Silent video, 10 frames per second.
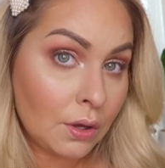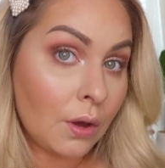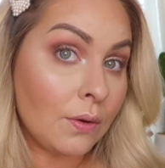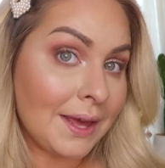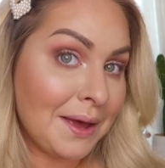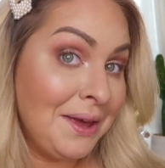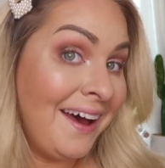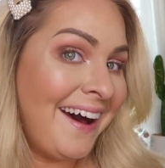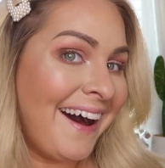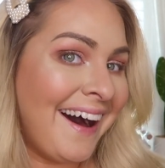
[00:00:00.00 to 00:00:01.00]
Oh yeah,
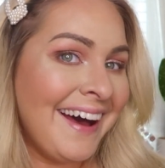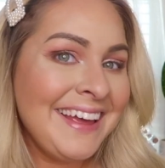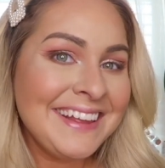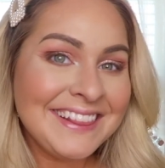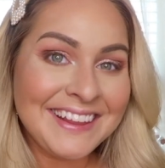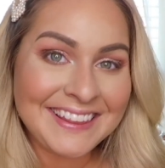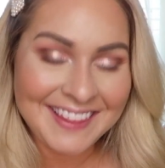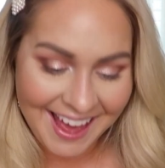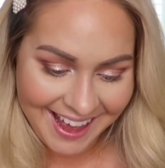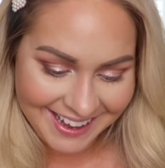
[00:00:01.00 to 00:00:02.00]
look at
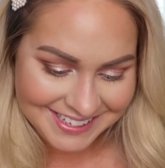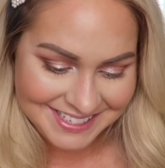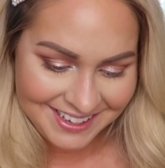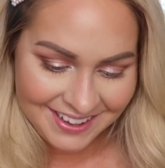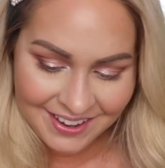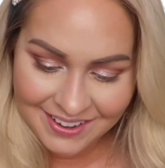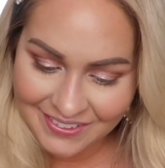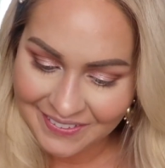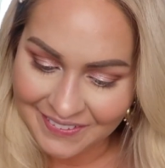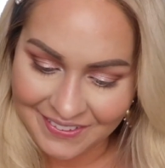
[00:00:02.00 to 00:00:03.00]
that.
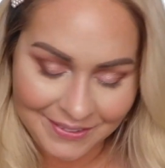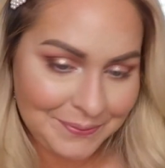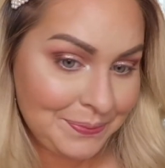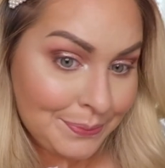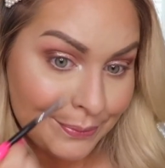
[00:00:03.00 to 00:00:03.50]
Y'all,